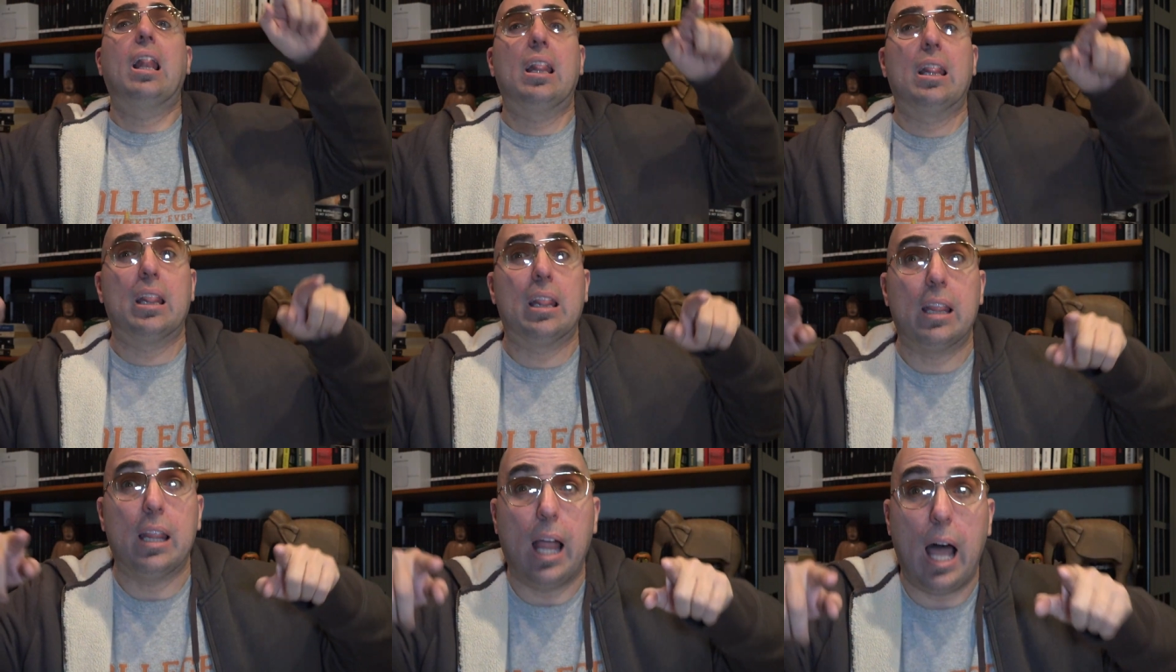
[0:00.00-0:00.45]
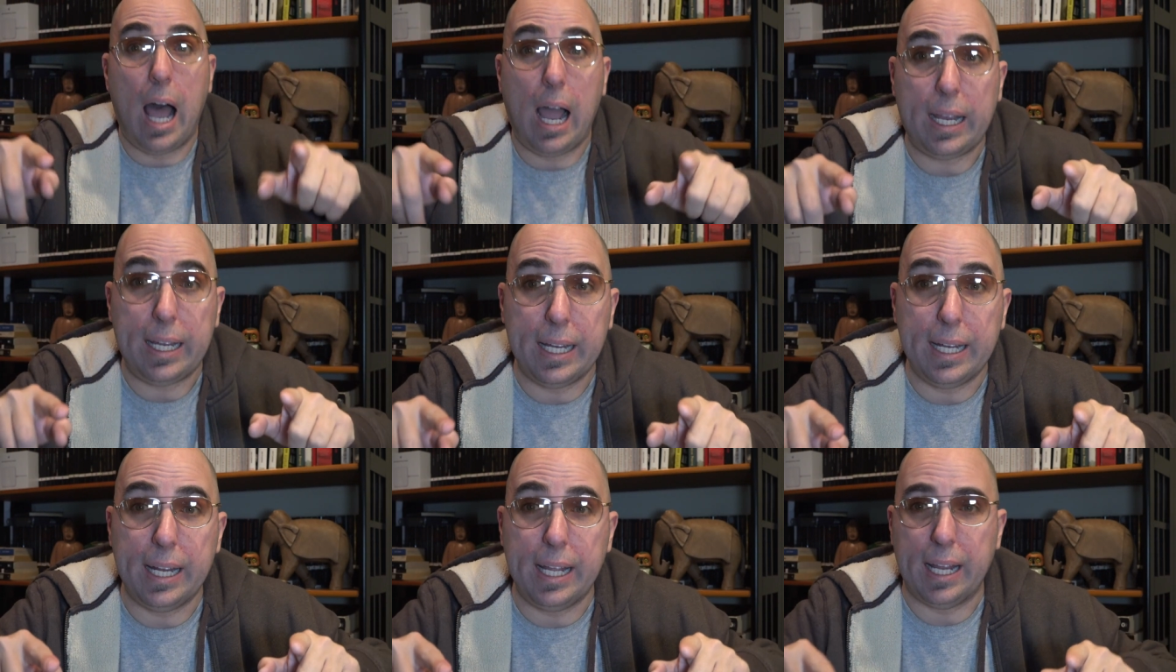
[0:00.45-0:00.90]

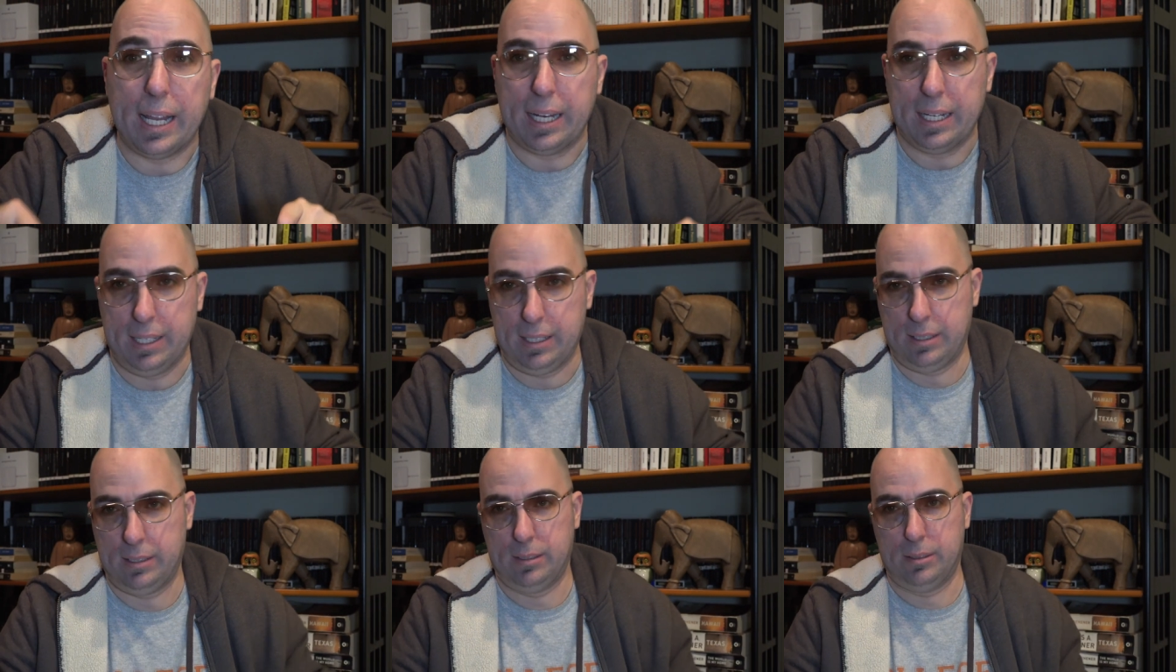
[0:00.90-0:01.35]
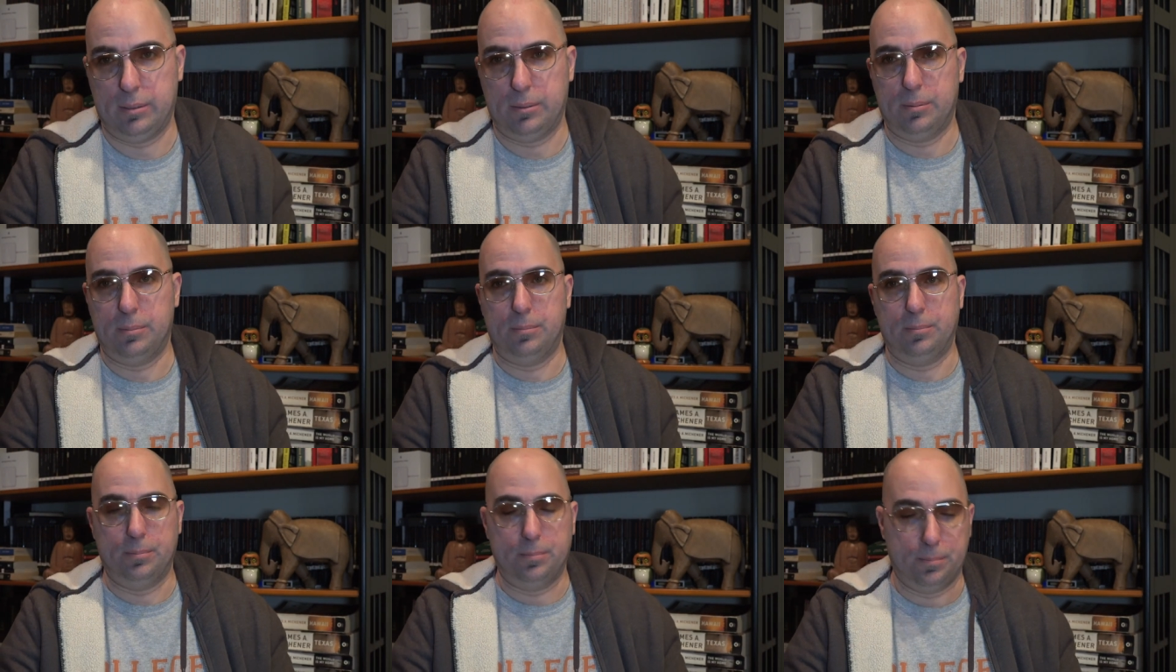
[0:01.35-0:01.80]
Lock it in.
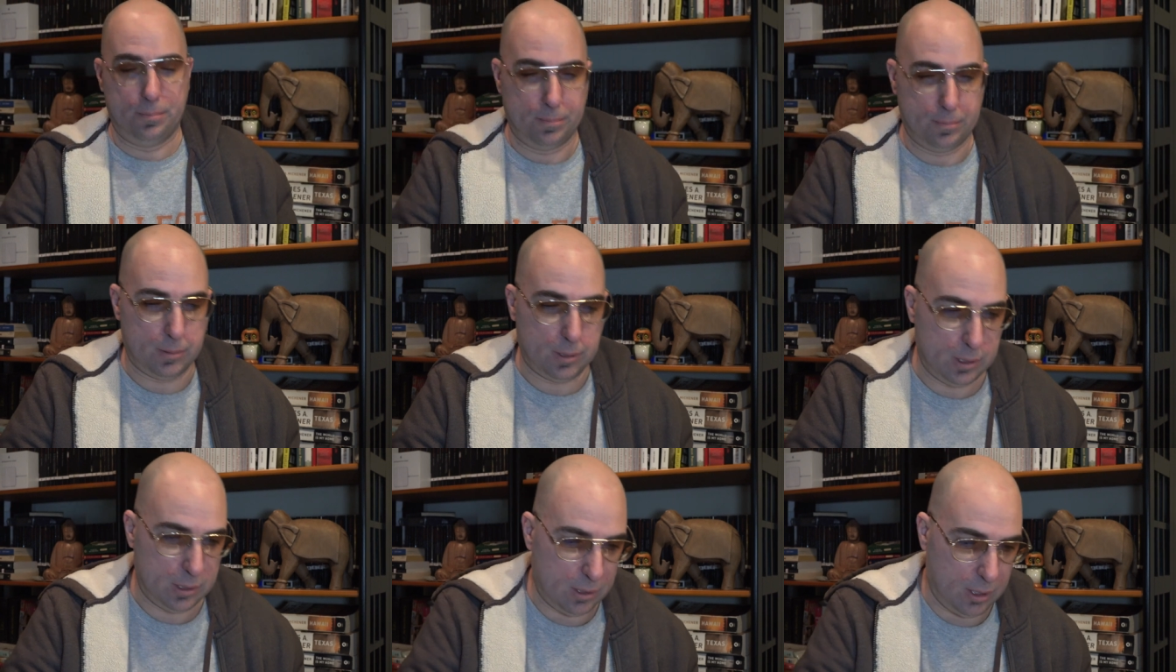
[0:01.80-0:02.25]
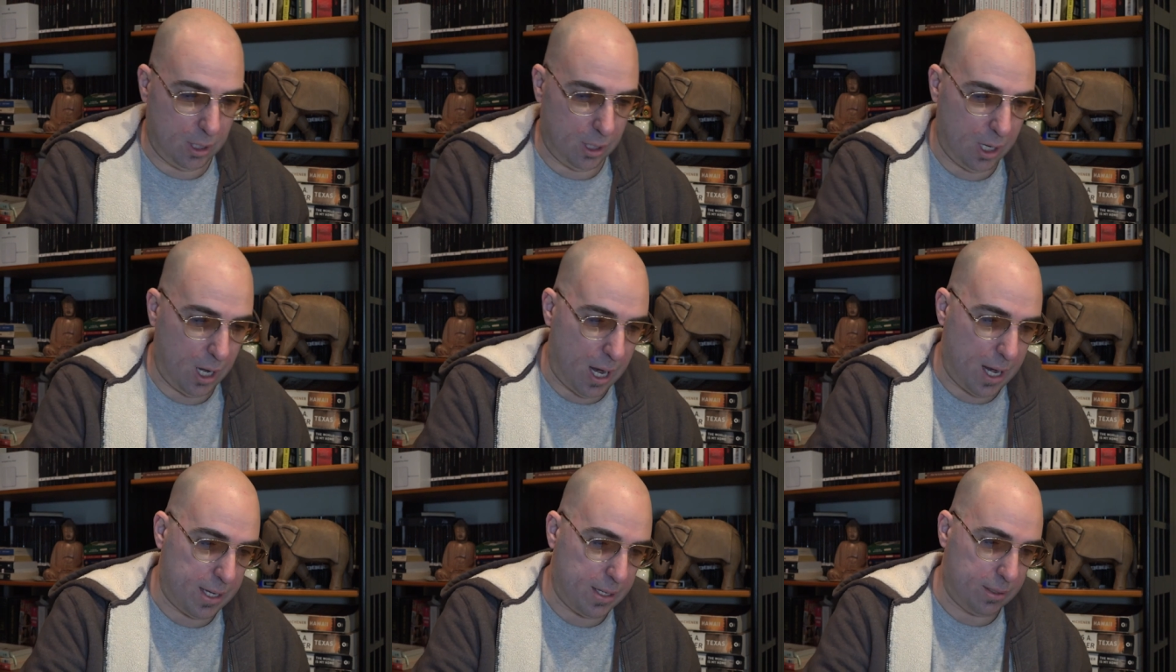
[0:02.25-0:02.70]
All
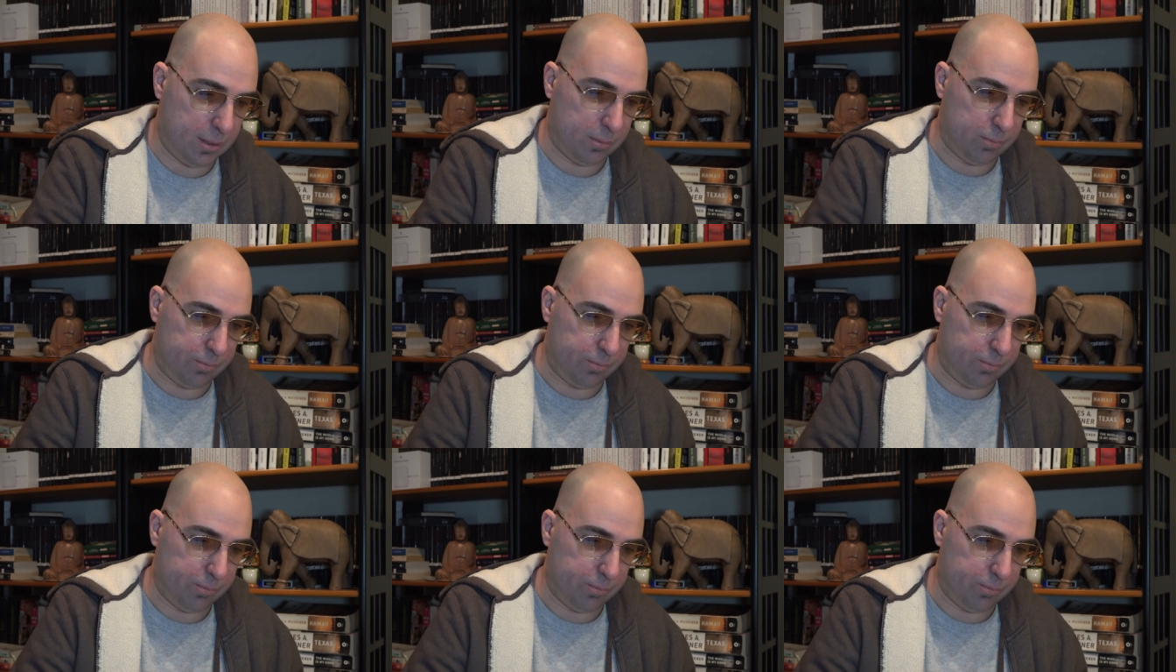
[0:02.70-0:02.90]
right,